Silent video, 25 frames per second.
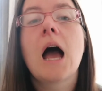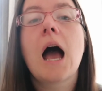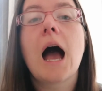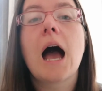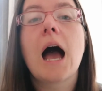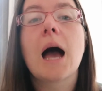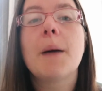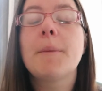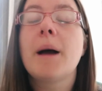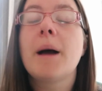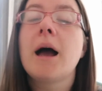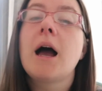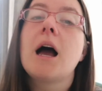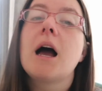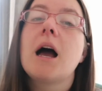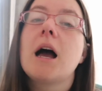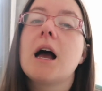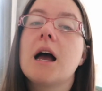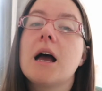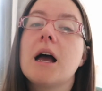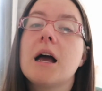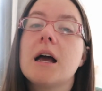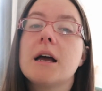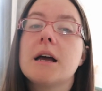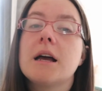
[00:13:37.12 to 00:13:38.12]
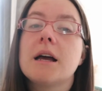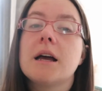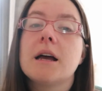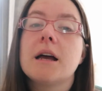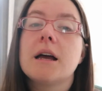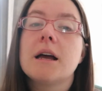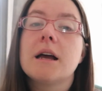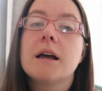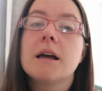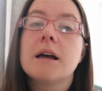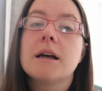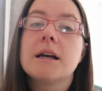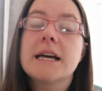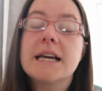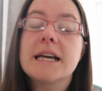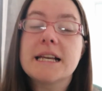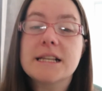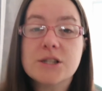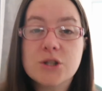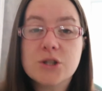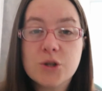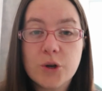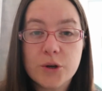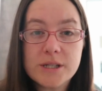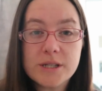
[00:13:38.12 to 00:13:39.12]
Um,
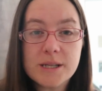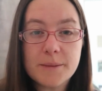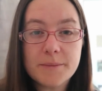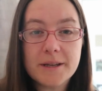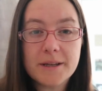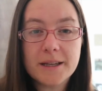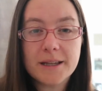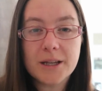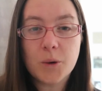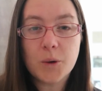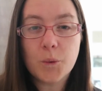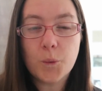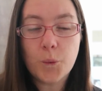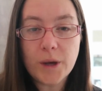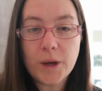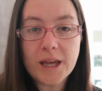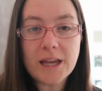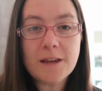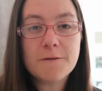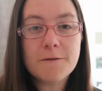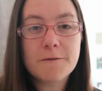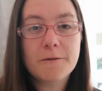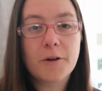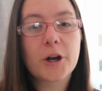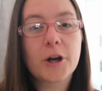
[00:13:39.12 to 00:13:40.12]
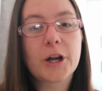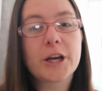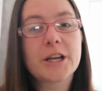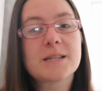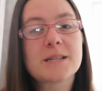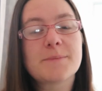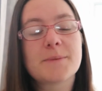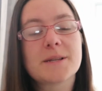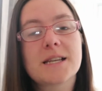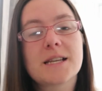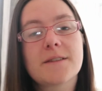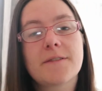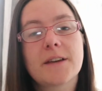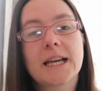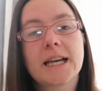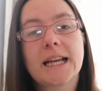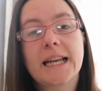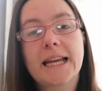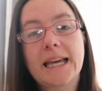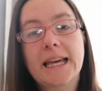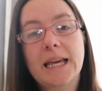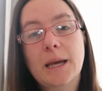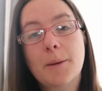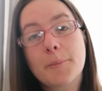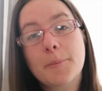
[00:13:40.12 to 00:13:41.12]
it's not something that we follow
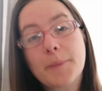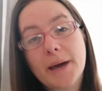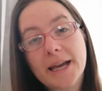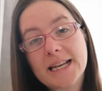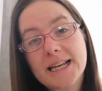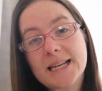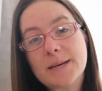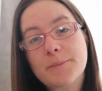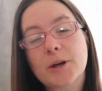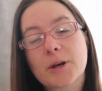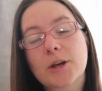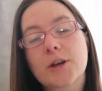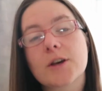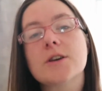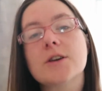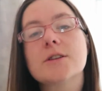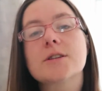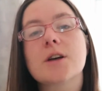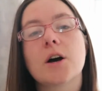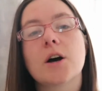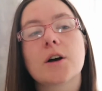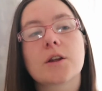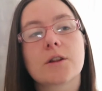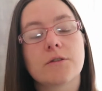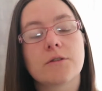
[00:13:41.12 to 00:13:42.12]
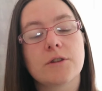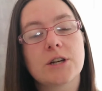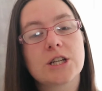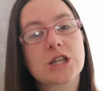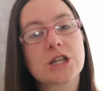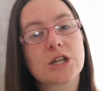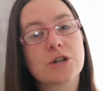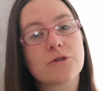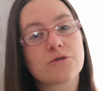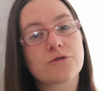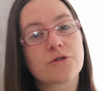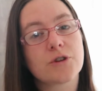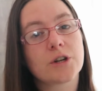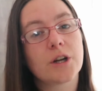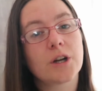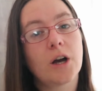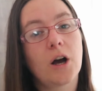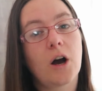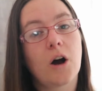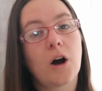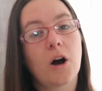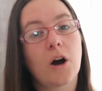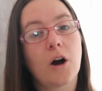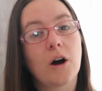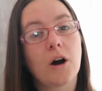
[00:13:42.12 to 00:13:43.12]
specifically, mainly because our three children
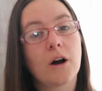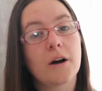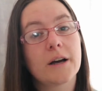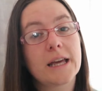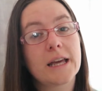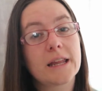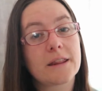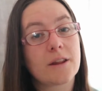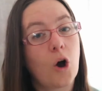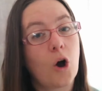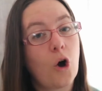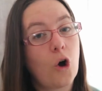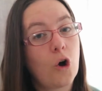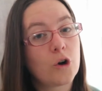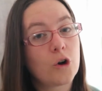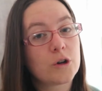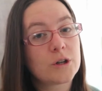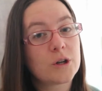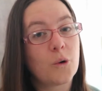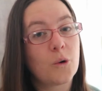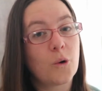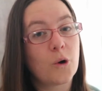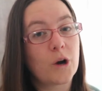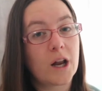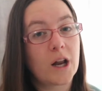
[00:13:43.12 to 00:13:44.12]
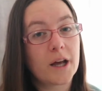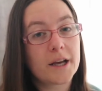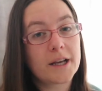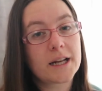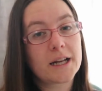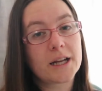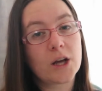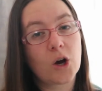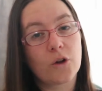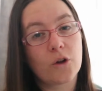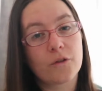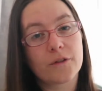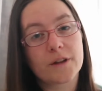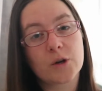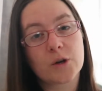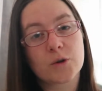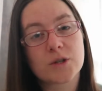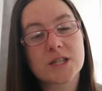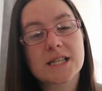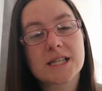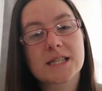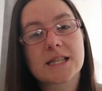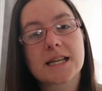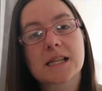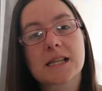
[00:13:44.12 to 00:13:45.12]
are either on or likely on the
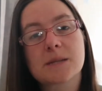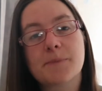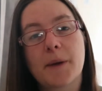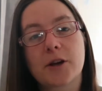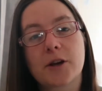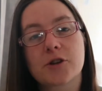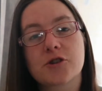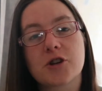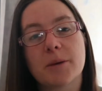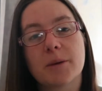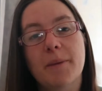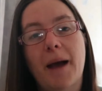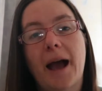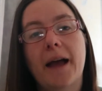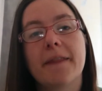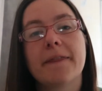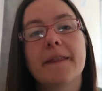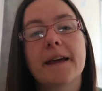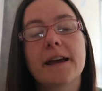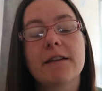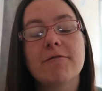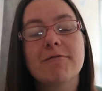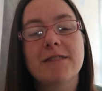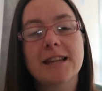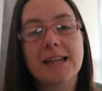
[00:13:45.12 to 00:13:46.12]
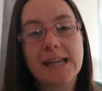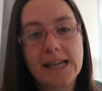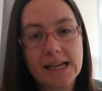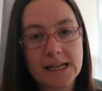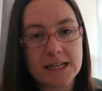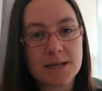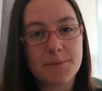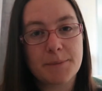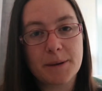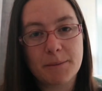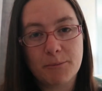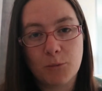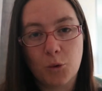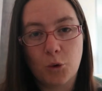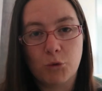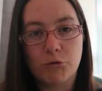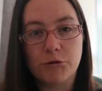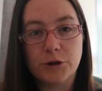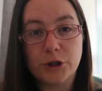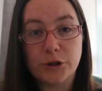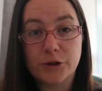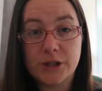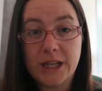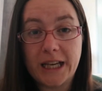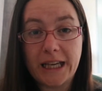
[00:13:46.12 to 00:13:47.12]
autistic spectrum and they need a bit more
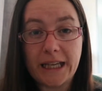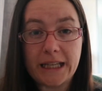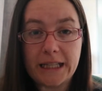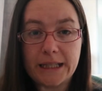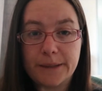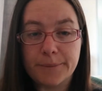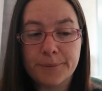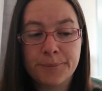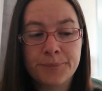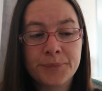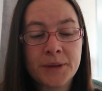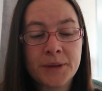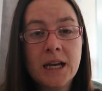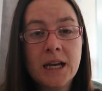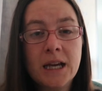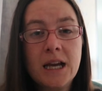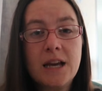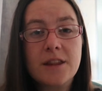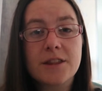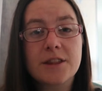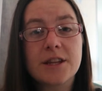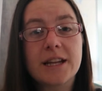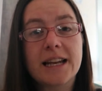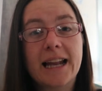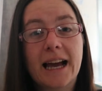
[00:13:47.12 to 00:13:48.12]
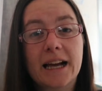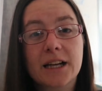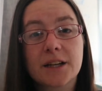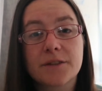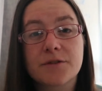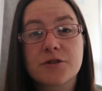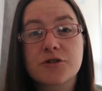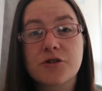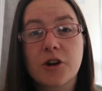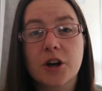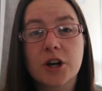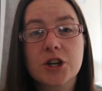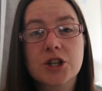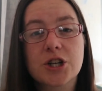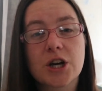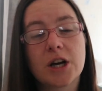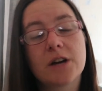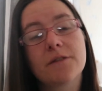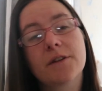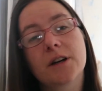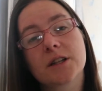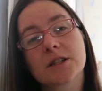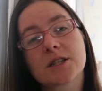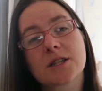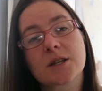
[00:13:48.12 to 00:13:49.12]
routine. The lack of structure
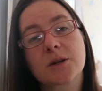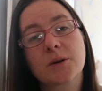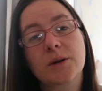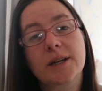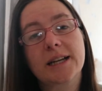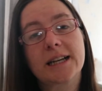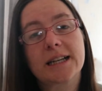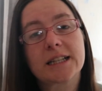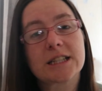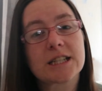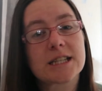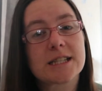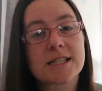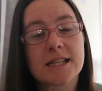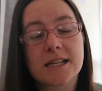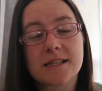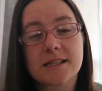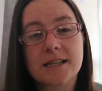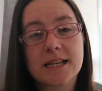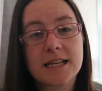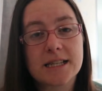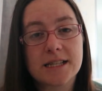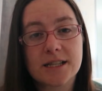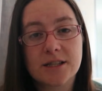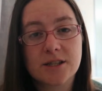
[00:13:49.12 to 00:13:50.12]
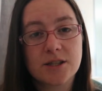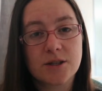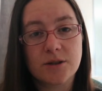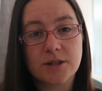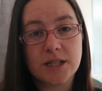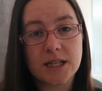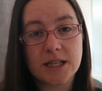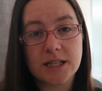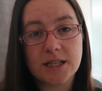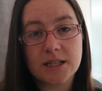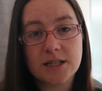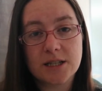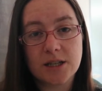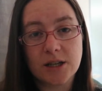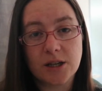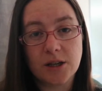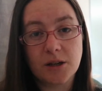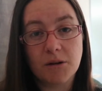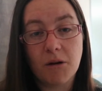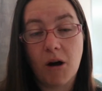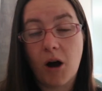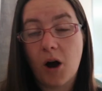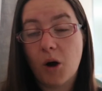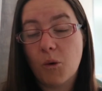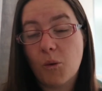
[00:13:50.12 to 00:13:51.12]
of unschooling just doesn't isn't suited
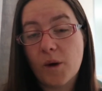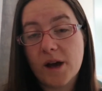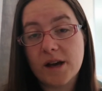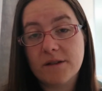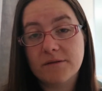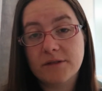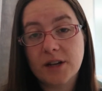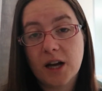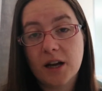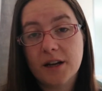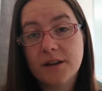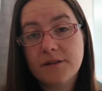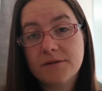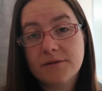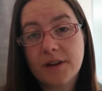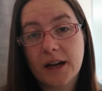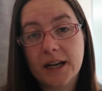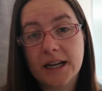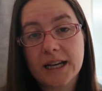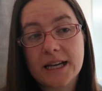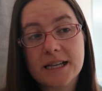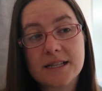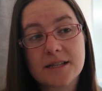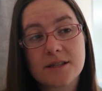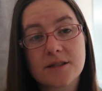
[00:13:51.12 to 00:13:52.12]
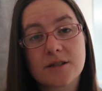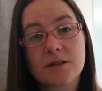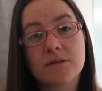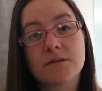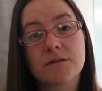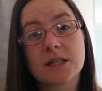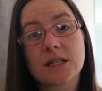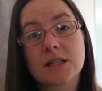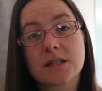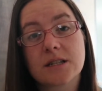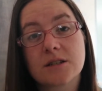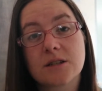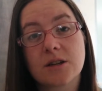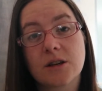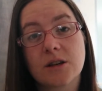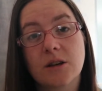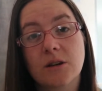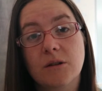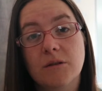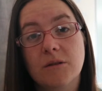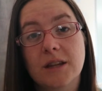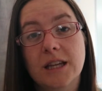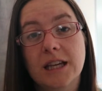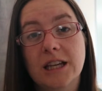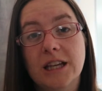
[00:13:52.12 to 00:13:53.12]
to our way of life and it isn't suited
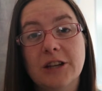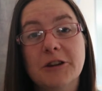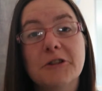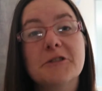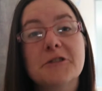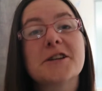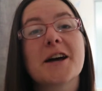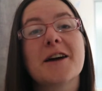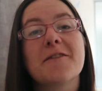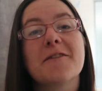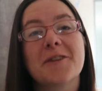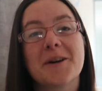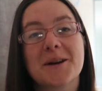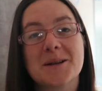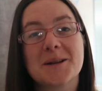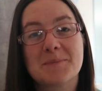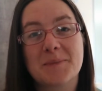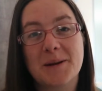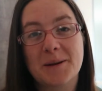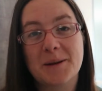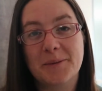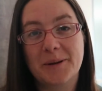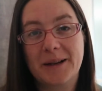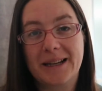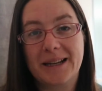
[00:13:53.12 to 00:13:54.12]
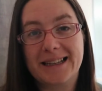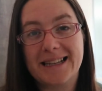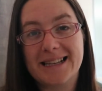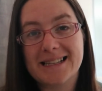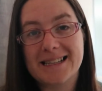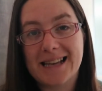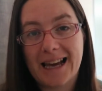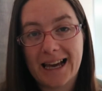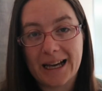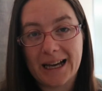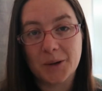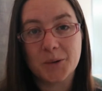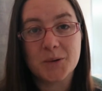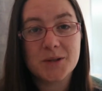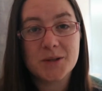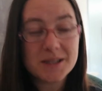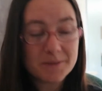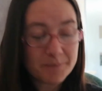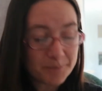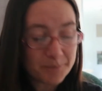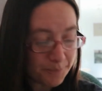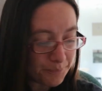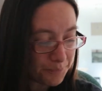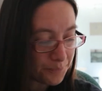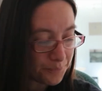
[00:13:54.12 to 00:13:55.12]
to the neurodiverse people in this house.